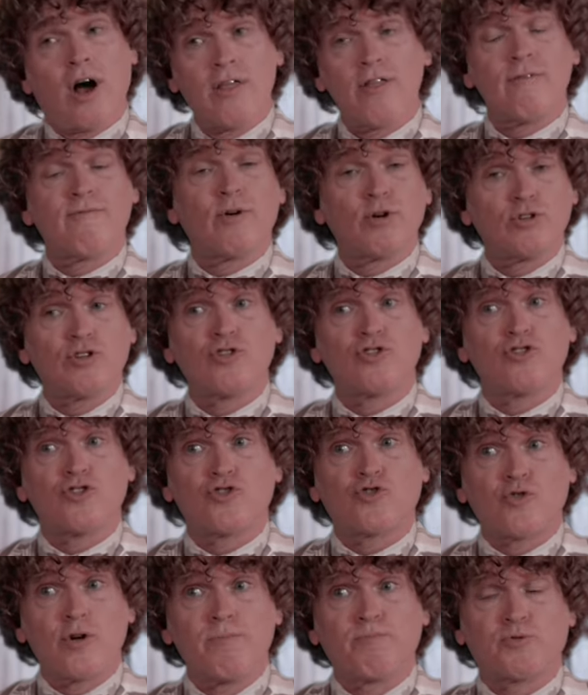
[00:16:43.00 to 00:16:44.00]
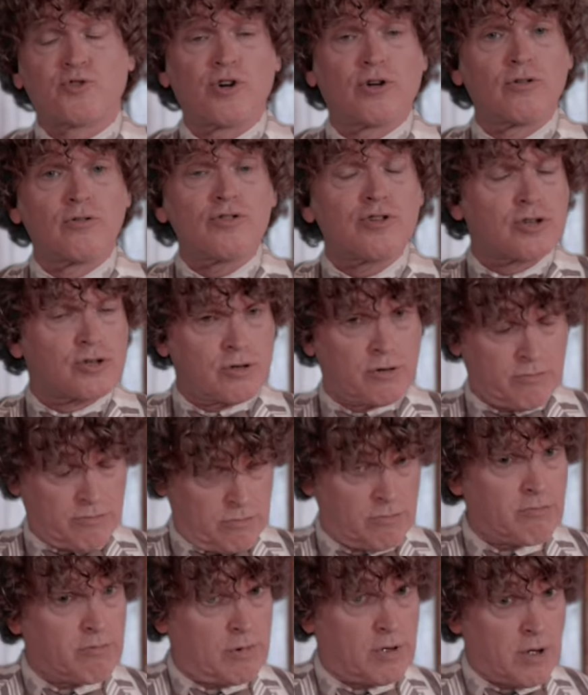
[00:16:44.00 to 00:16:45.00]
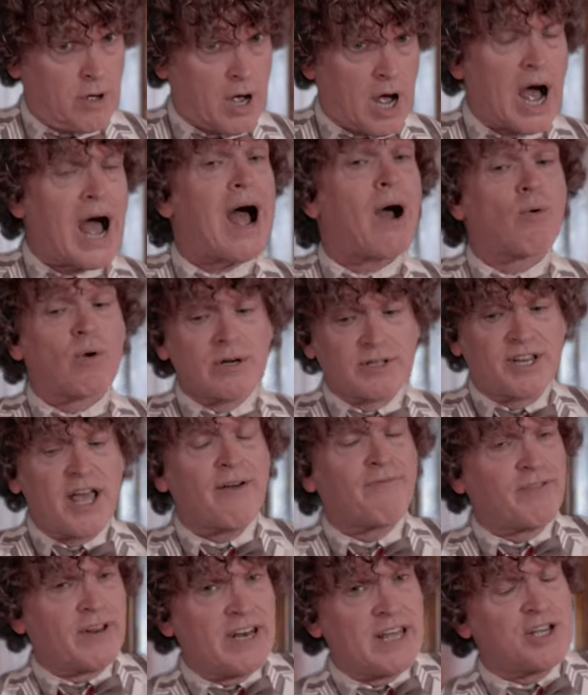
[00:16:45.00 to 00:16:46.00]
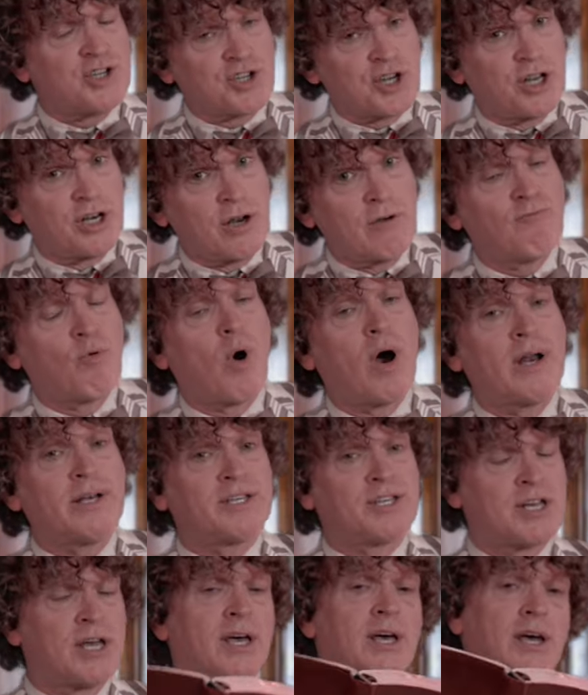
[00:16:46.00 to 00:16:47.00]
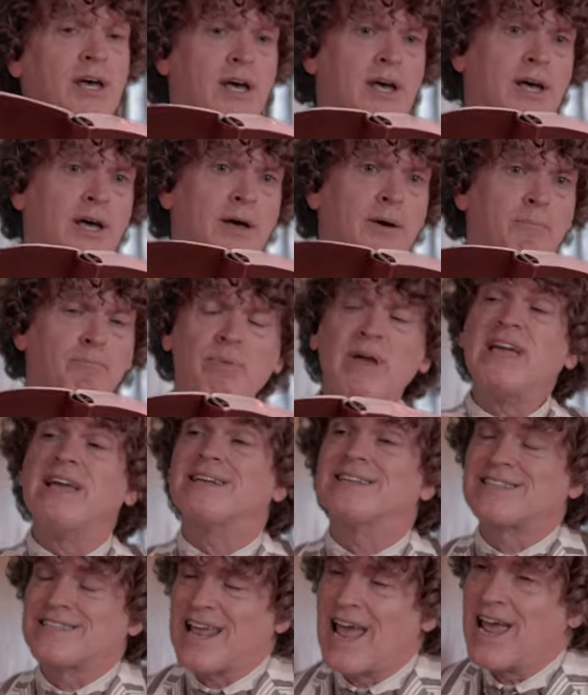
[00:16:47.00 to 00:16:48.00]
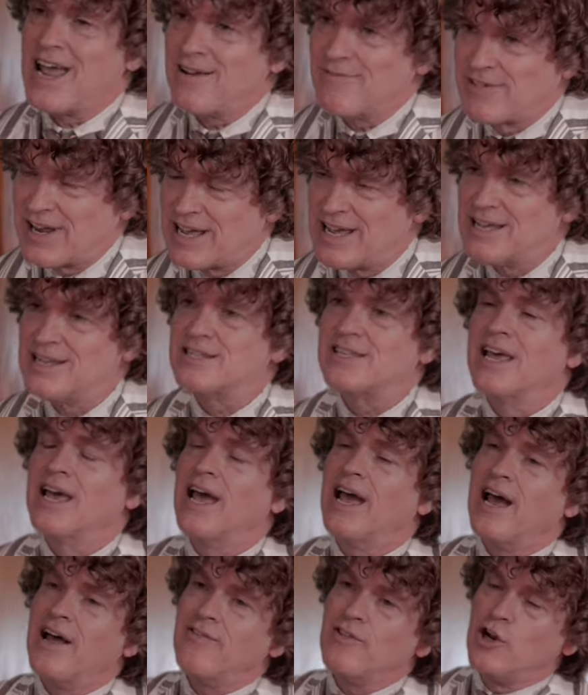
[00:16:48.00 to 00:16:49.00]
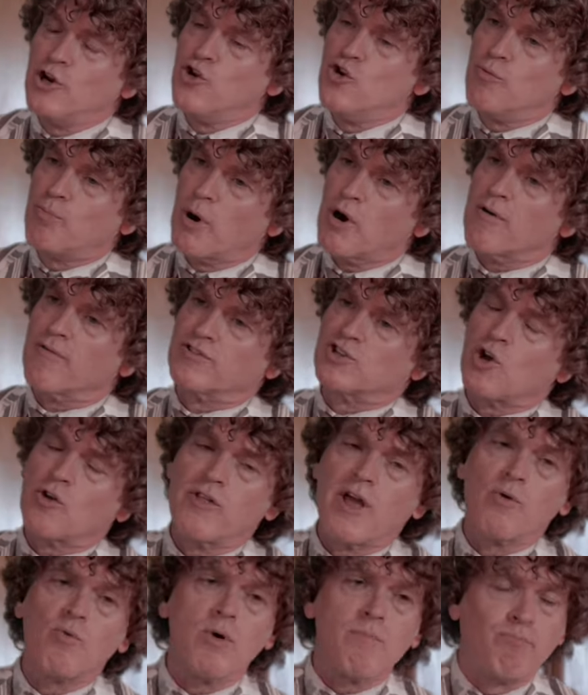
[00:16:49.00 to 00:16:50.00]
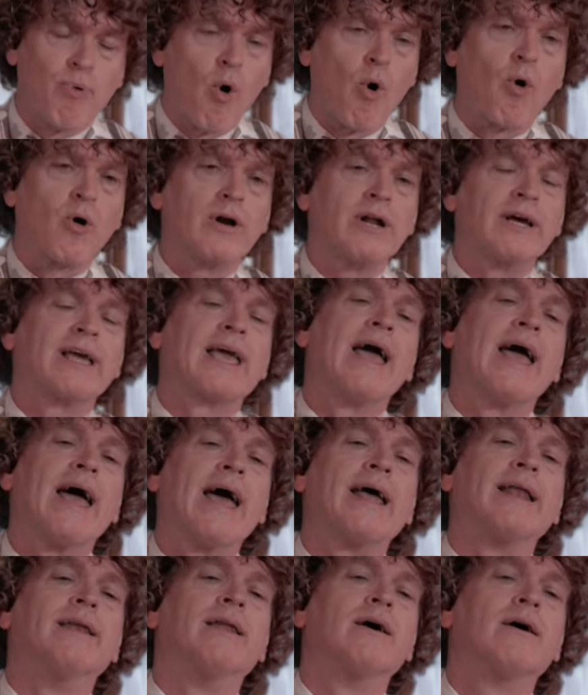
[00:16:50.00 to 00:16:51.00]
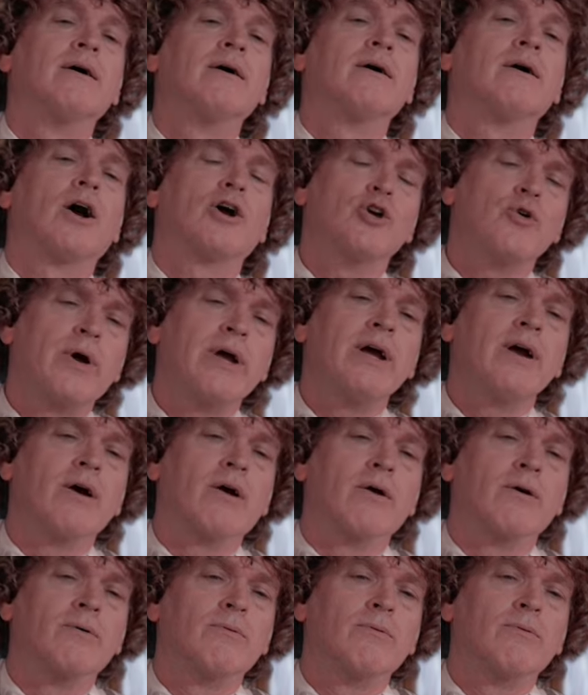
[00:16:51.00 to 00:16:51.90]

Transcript: other verses of scriptures, our definition of what being saved is, and the new birth. So they were born again. Are you here?